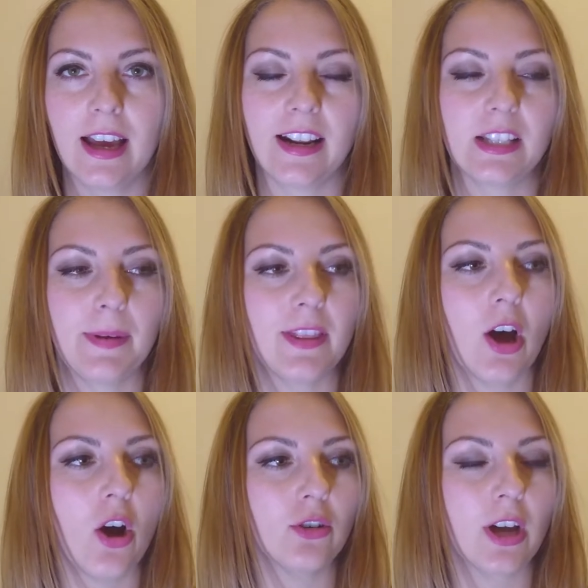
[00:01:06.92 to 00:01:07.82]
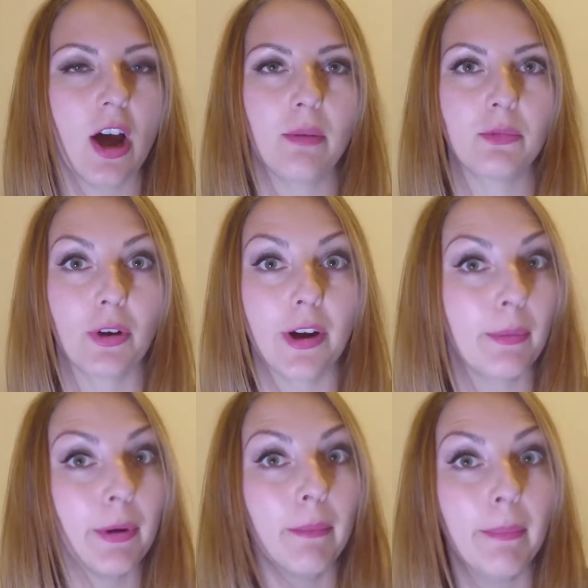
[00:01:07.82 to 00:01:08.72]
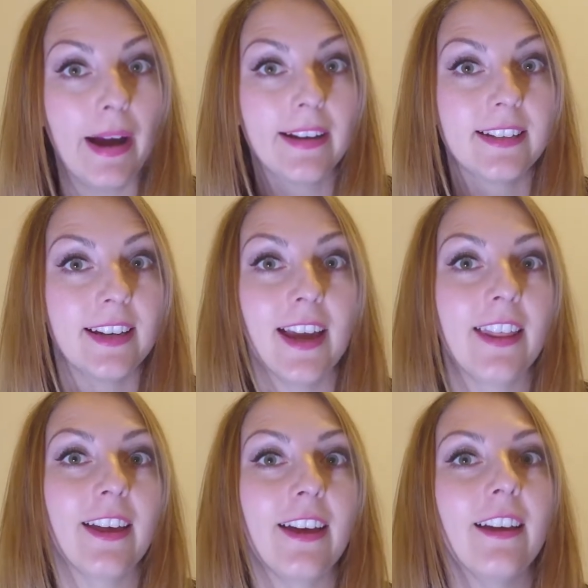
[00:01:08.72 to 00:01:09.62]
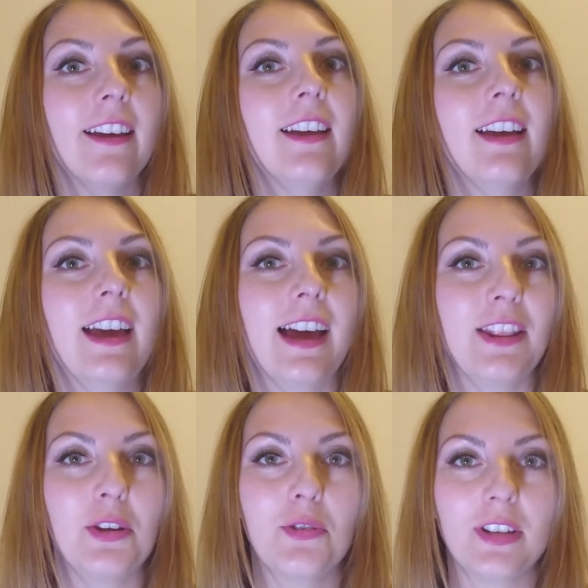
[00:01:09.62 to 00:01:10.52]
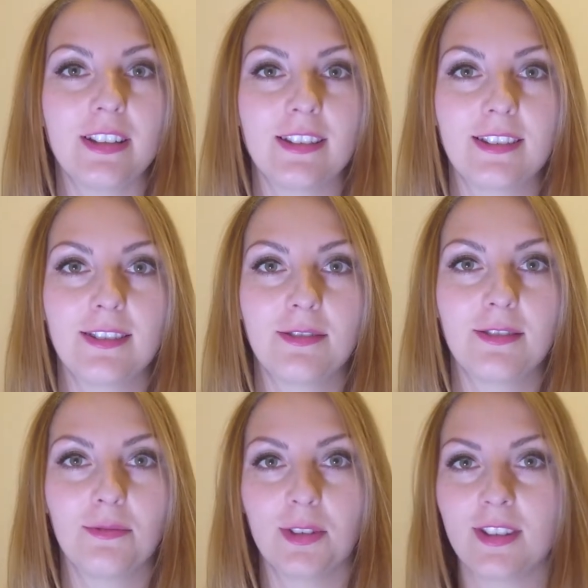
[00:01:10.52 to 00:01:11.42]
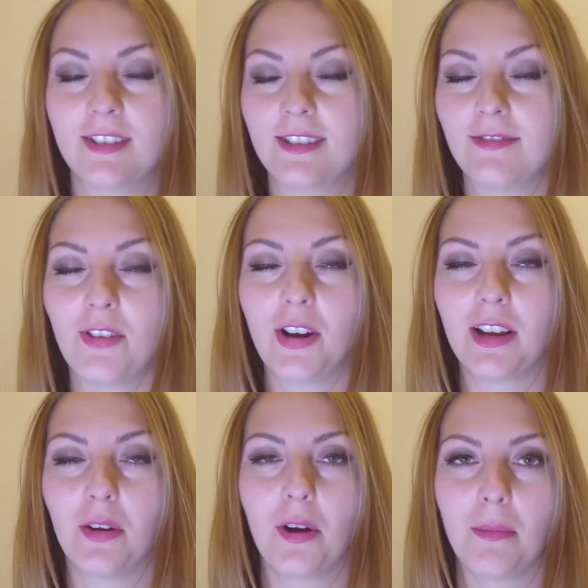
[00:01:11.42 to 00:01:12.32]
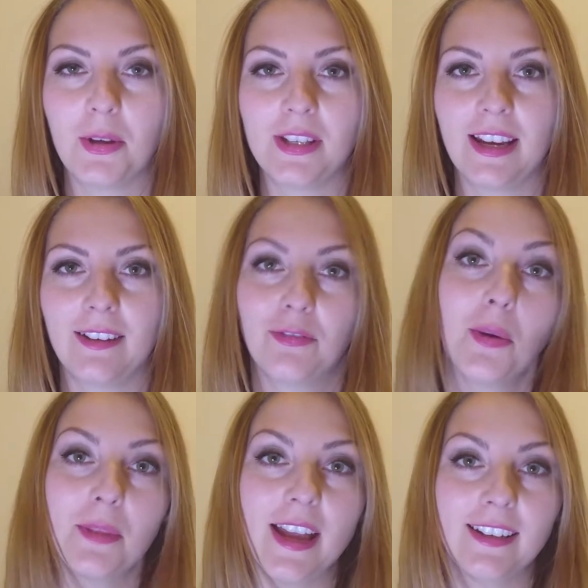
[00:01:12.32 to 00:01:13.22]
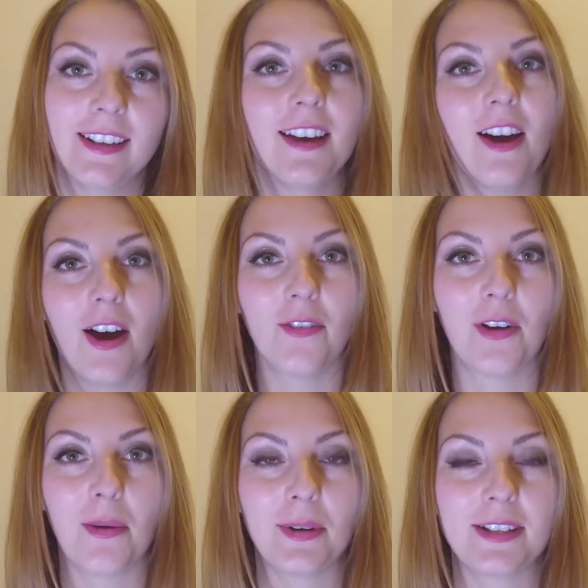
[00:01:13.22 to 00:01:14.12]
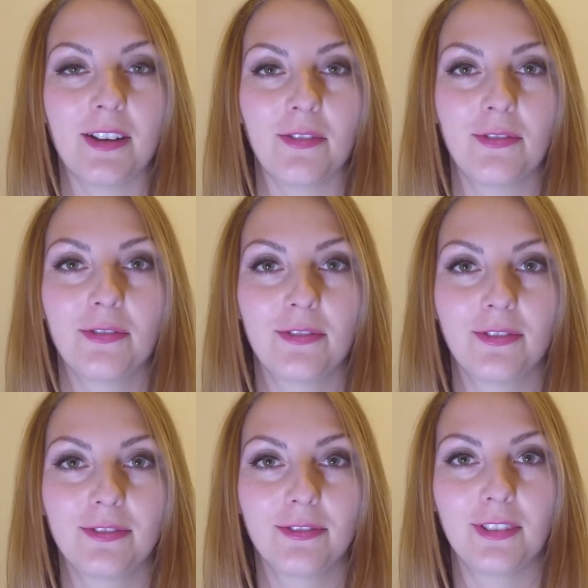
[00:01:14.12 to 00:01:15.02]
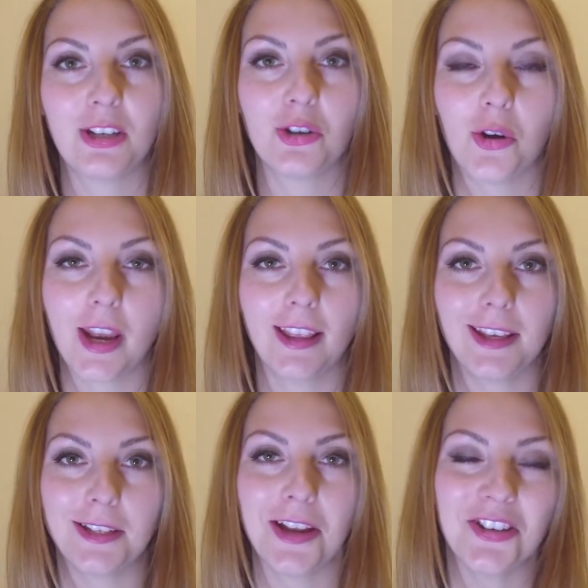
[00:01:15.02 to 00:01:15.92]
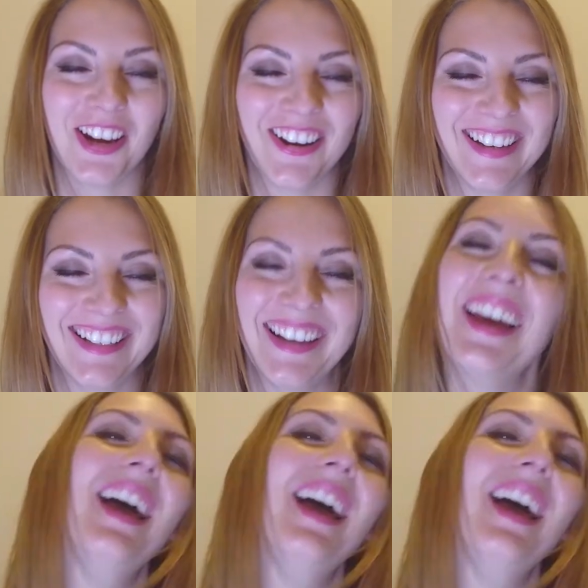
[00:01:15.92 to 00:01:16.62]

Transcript: And I spent the whole time trying to put it back together. And the audience was finding it quite amusing. And from then, I found myself enjoying the attention.